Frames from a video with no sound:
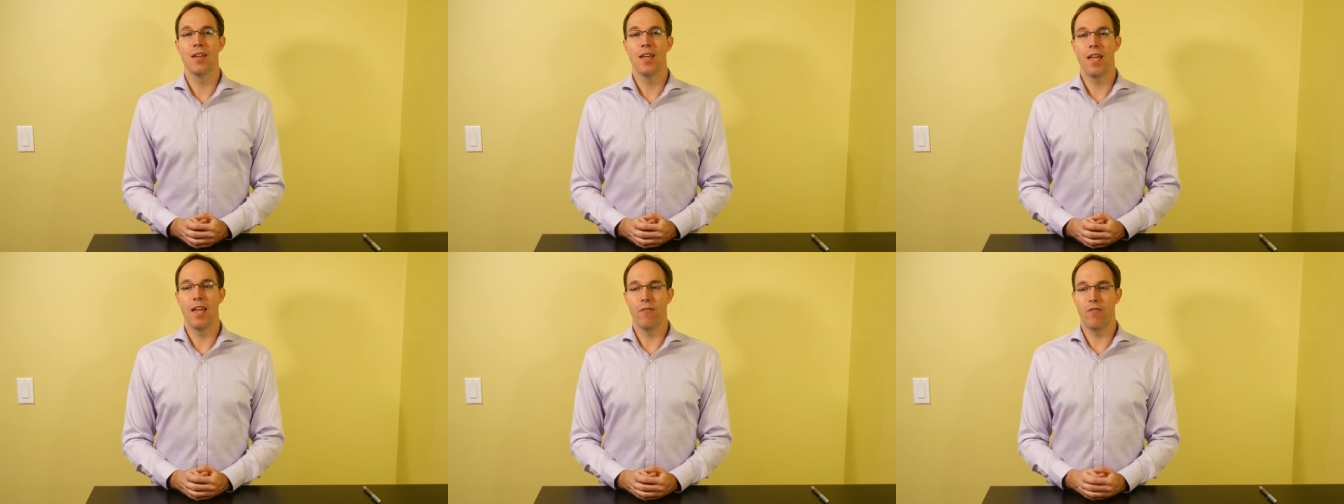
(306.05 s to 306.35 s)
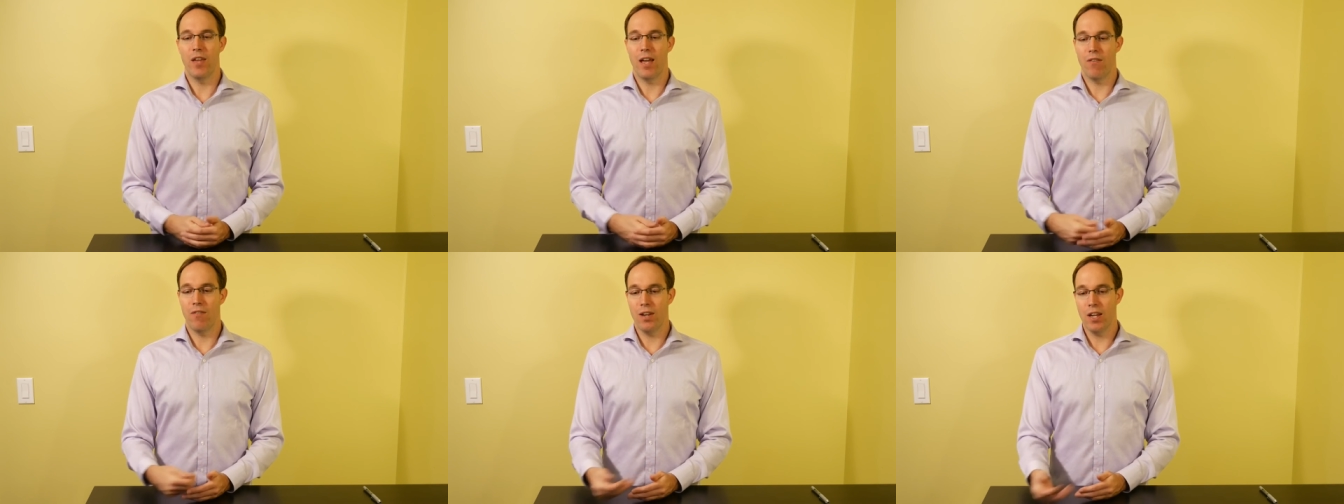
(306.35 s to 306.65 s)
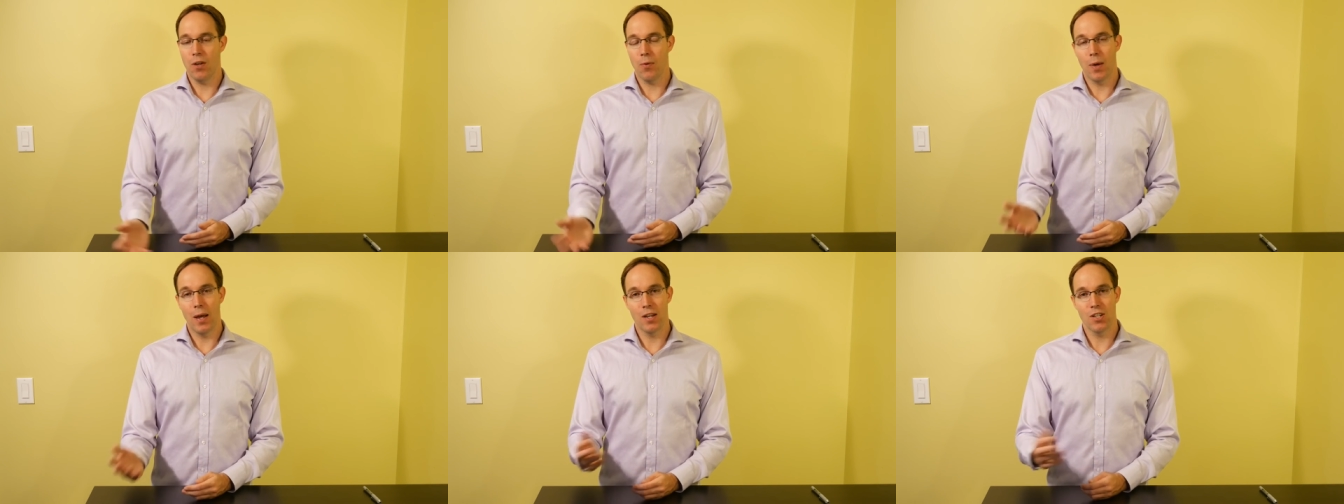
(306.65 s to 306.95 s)
If you have any
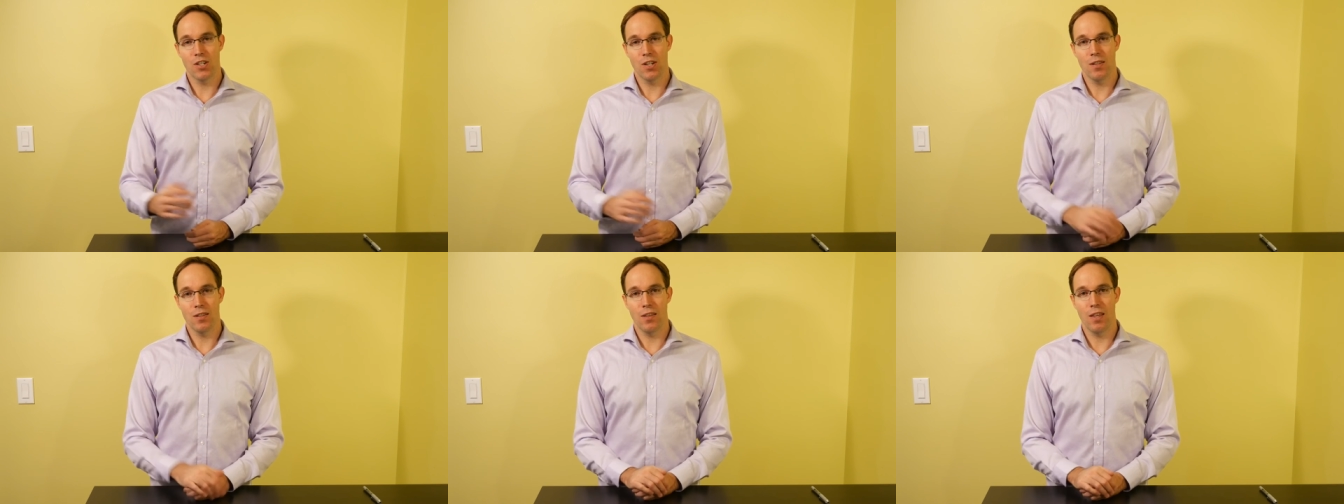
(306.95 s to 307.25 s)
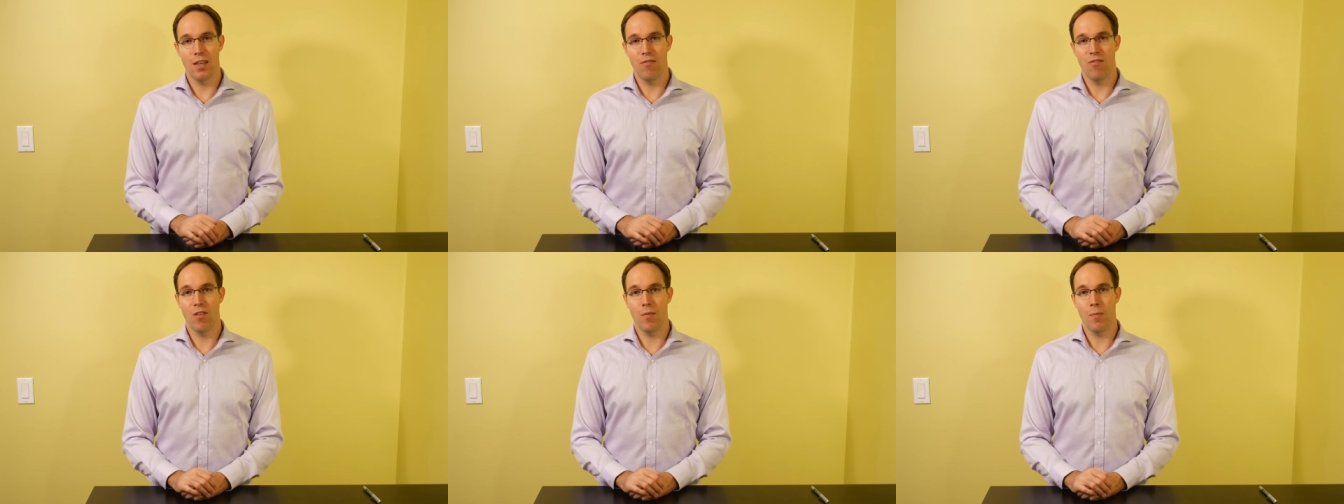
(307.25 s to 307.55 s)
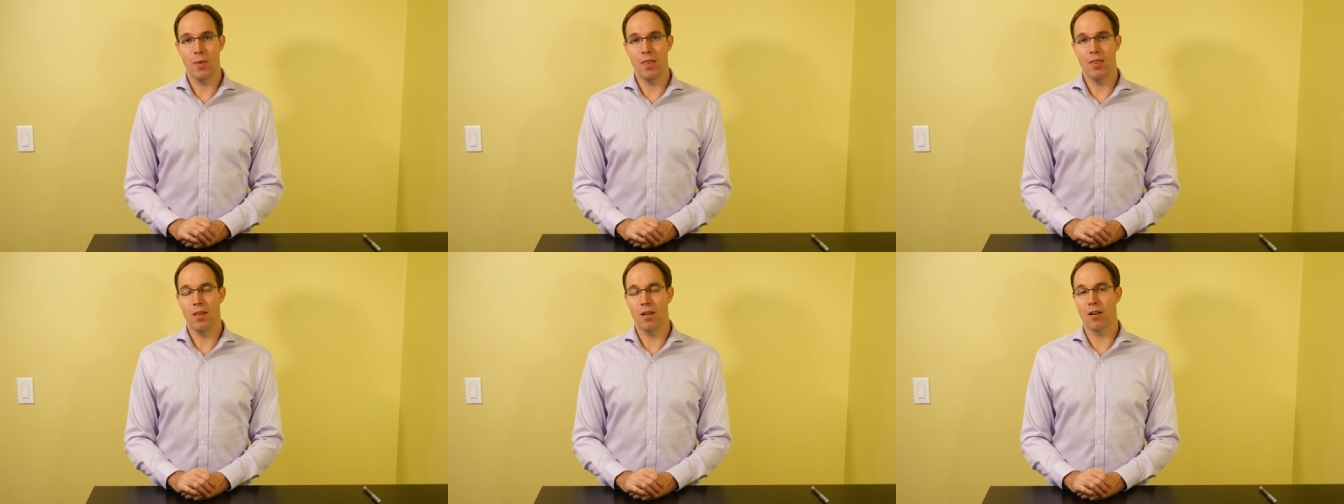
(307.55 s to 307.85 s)
questions, leave them
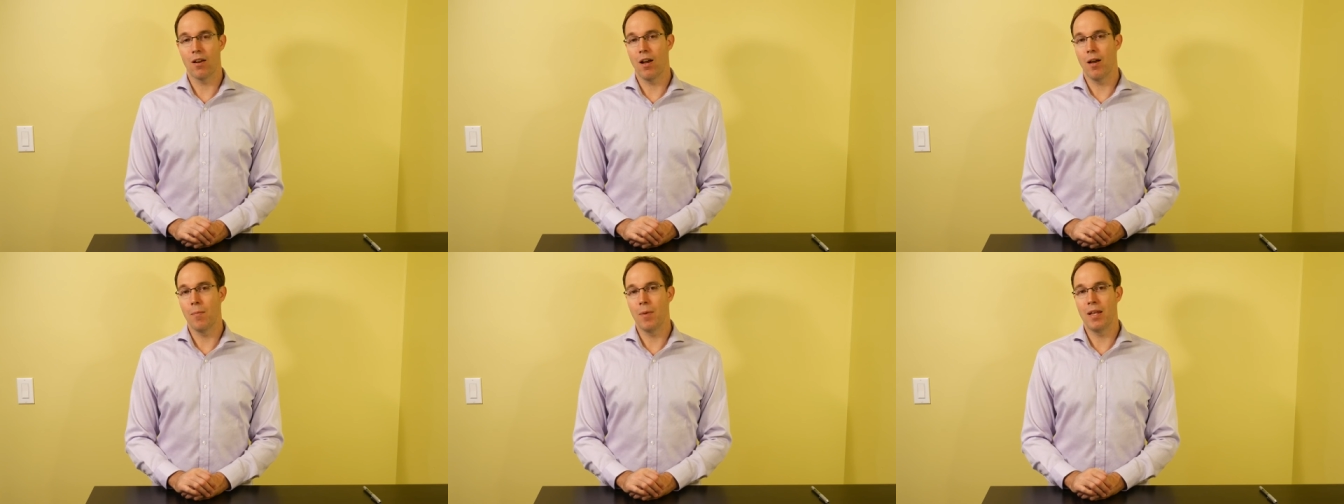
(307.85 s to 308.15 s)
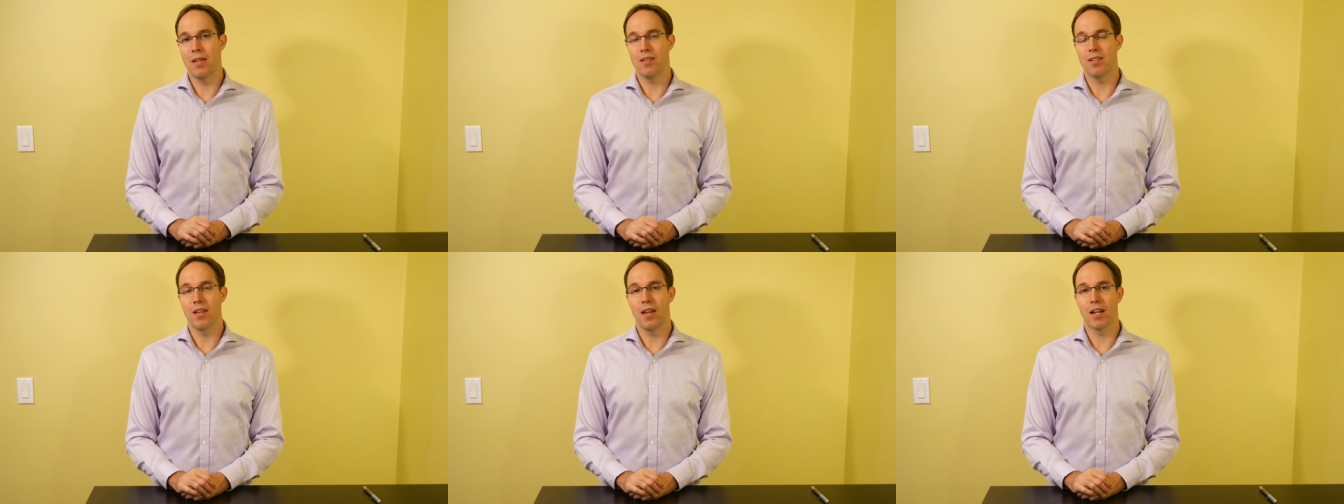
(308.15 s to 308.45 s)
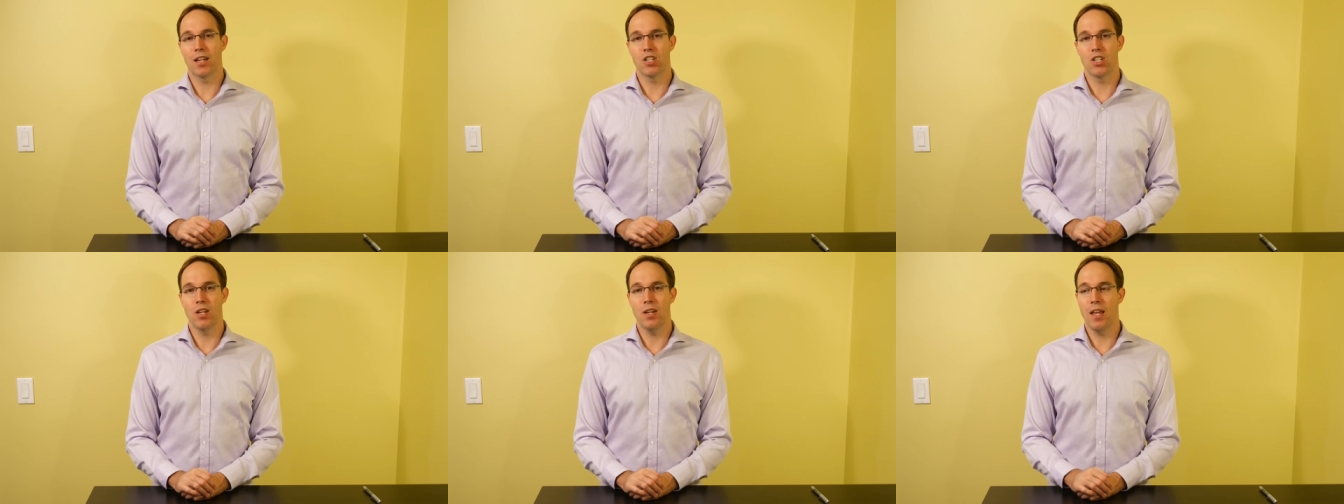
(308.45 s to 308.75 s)
in the comment
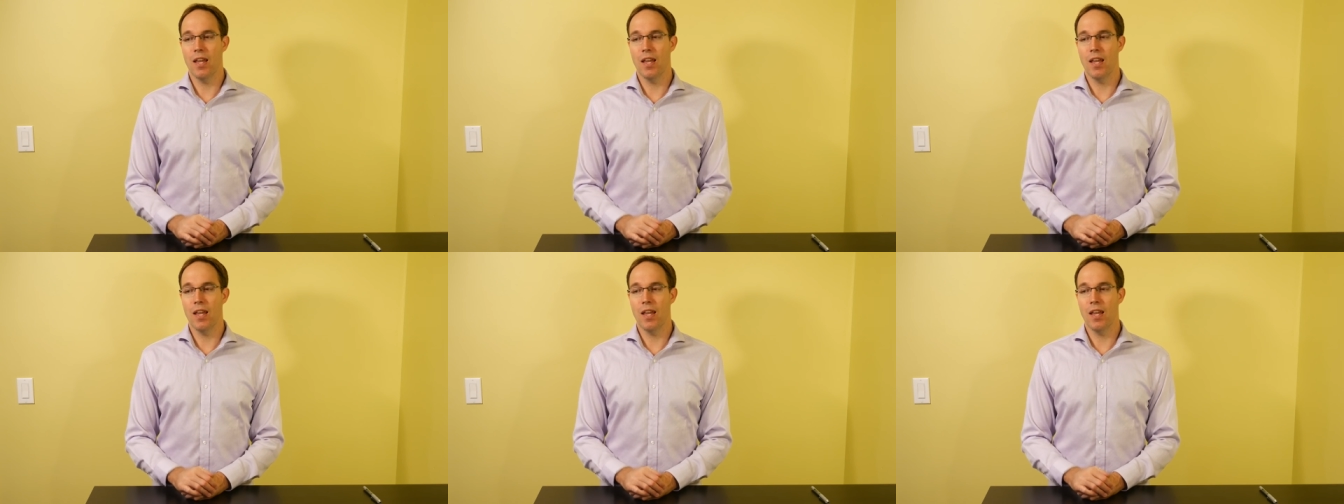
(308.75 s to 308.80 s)
section.